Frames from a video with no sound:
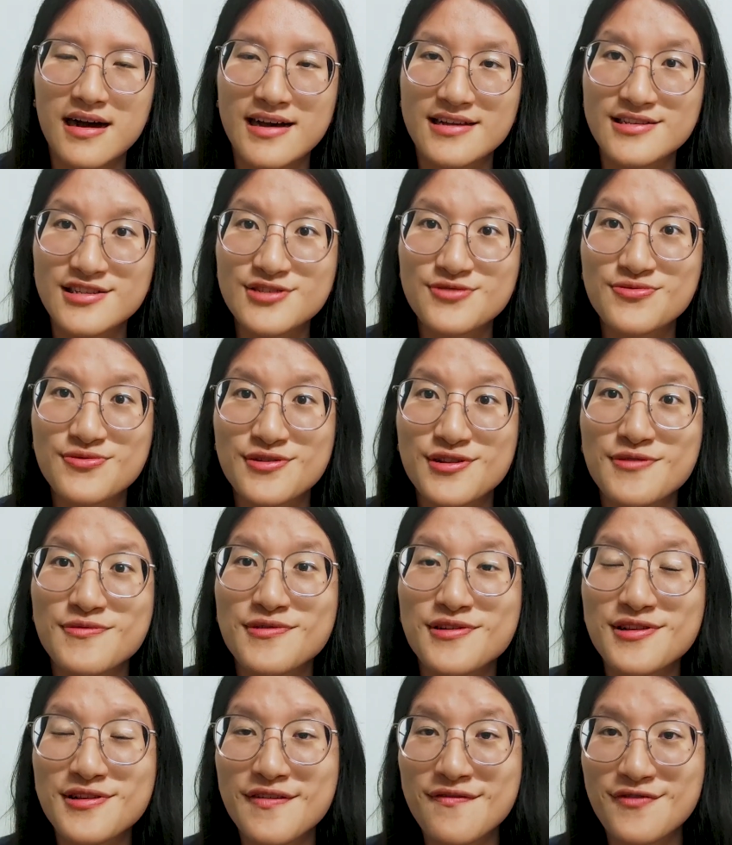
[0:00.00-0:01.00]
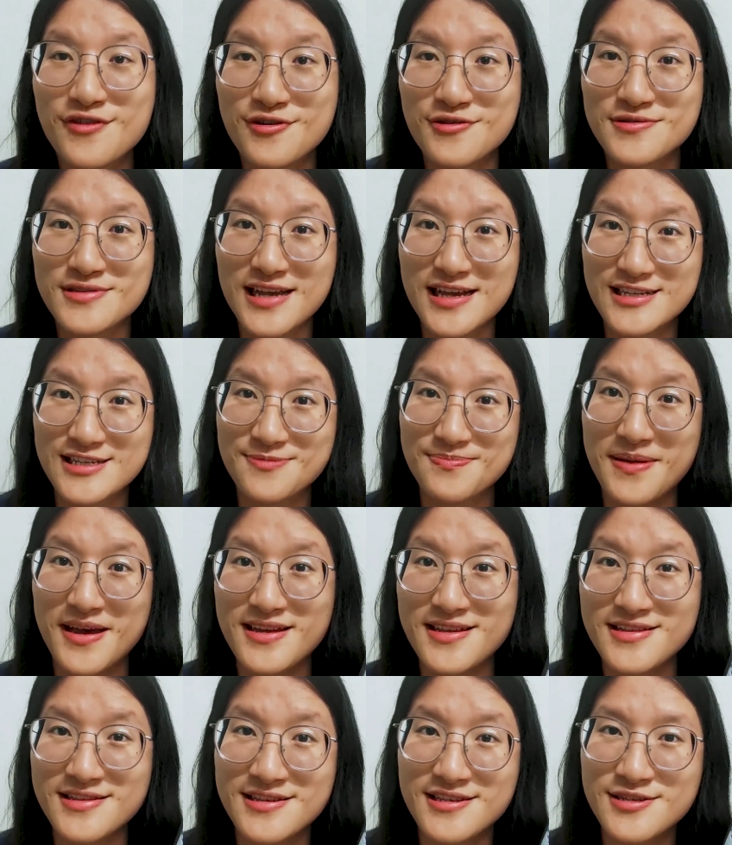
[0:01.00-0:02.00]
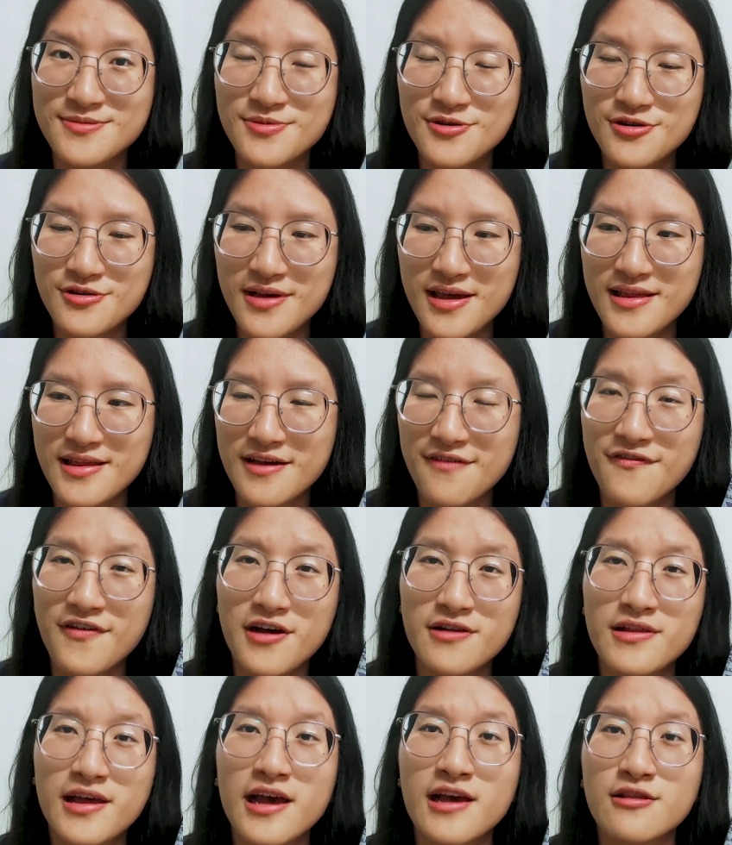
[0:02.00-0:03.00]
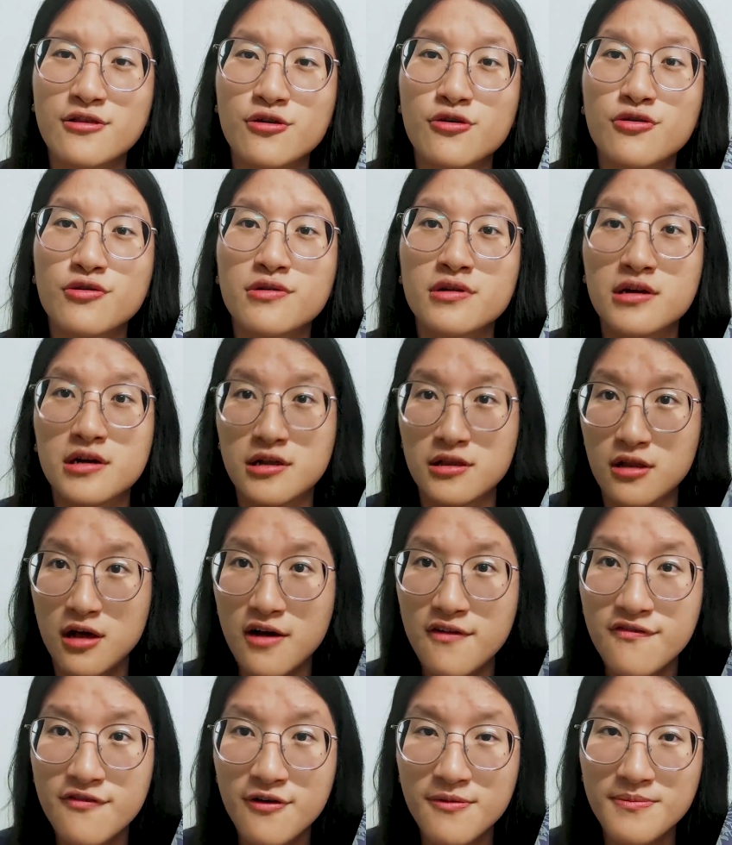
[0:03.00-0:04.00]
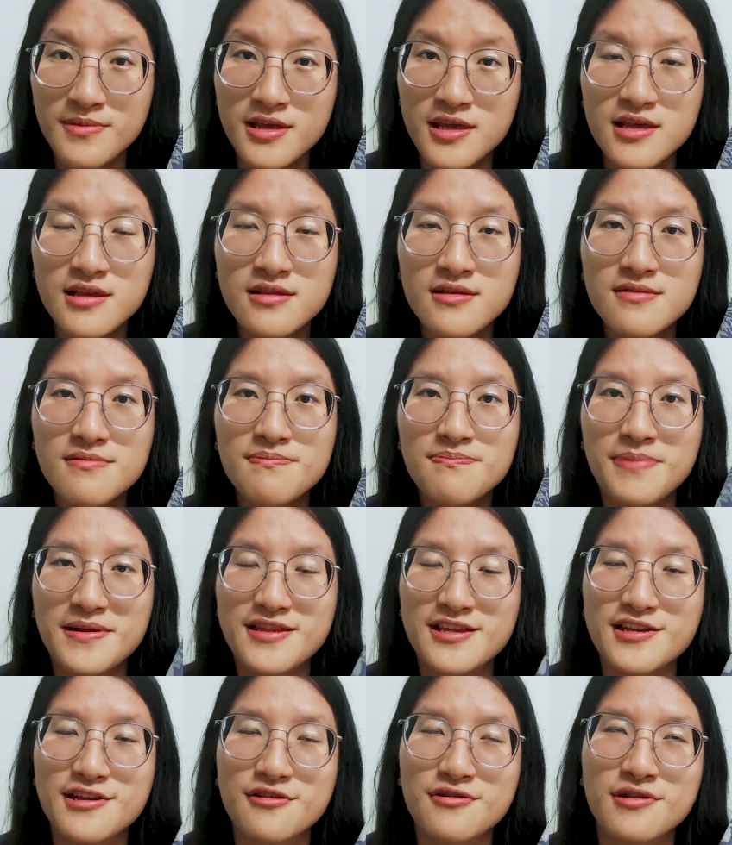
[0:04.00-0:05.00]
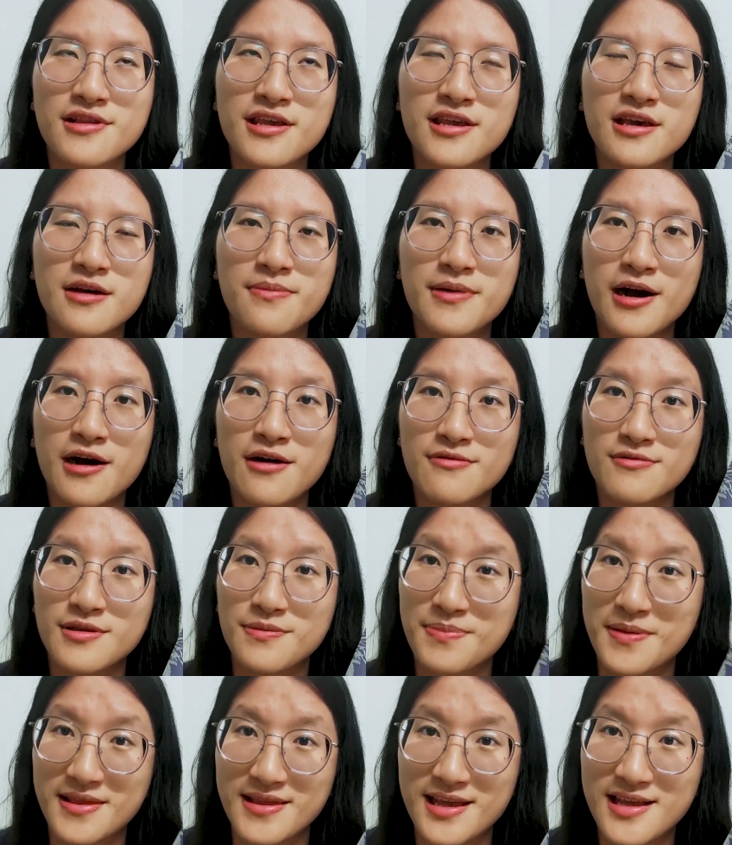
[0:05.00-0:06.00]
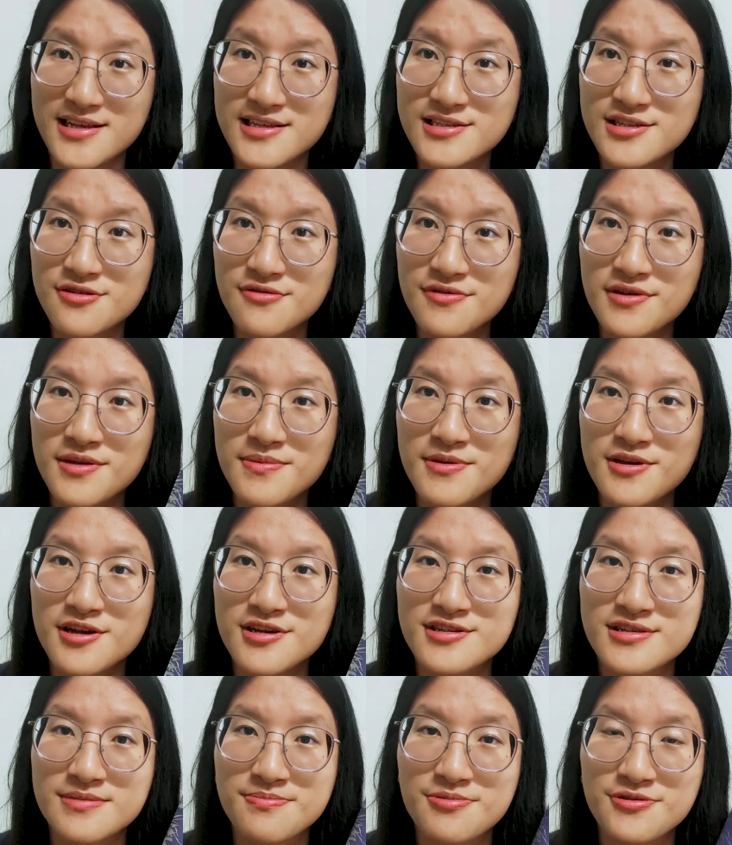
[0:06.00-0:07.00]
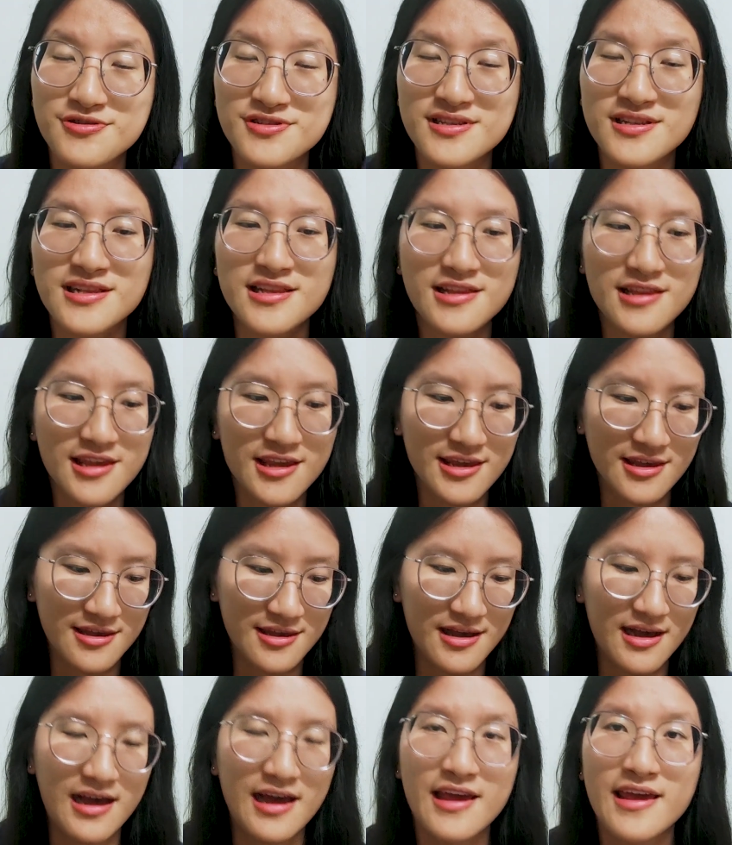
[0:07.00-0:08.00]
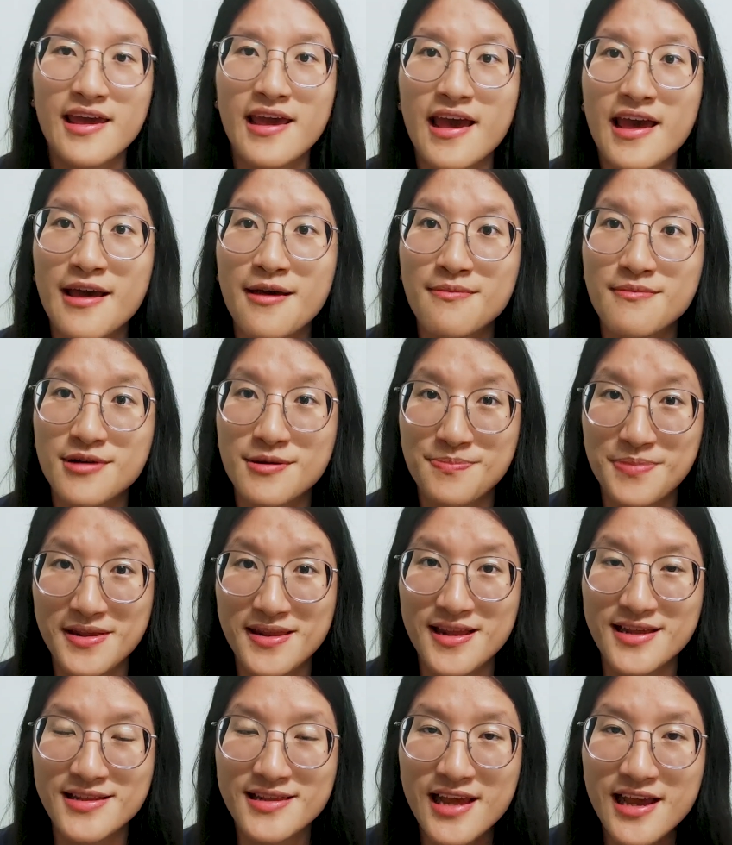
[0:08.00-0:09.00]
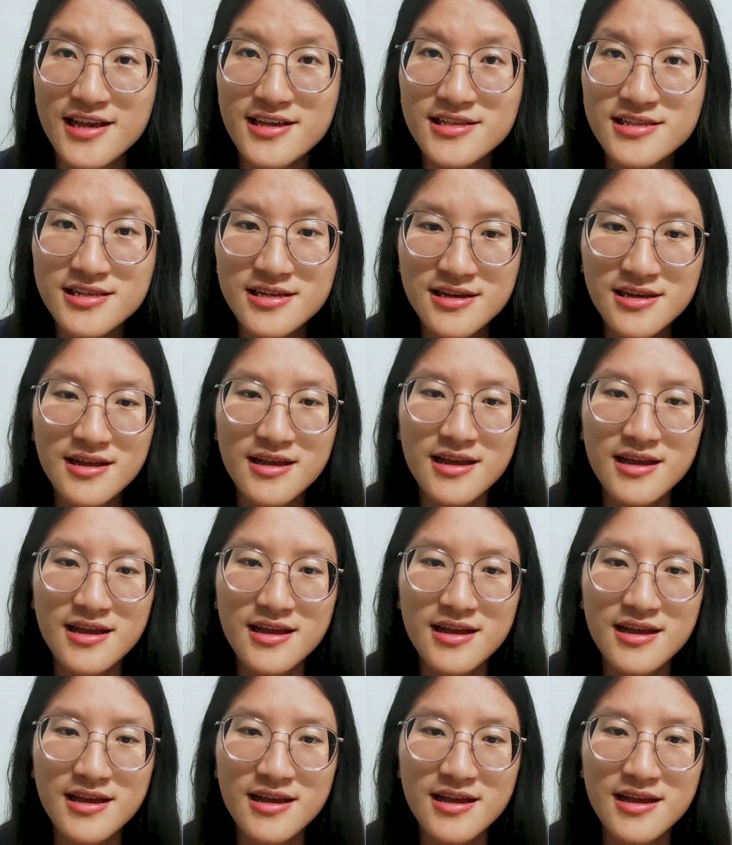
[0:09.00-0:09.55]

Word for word: I just really really love those aspects in this book, and I felt like I learned a lot from it, particularly about the Penang history, because personally I am a Penangite